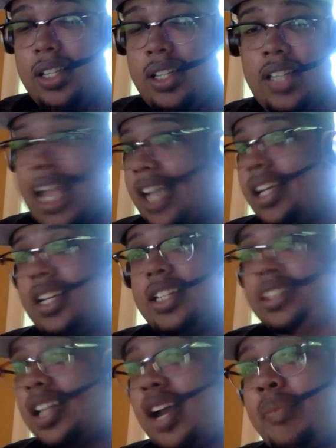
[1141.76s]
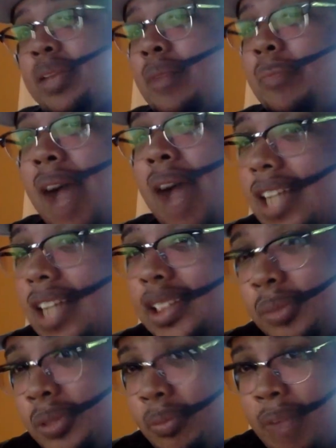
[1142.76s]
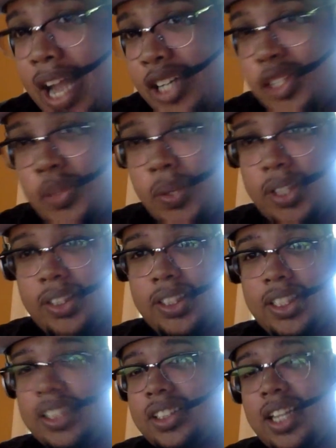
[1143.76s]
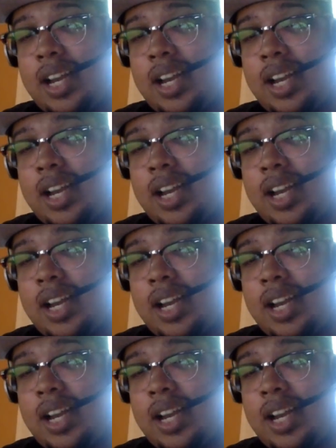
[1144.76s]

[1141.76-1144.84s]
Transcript: like it's going to be impossible to match thriller it's going to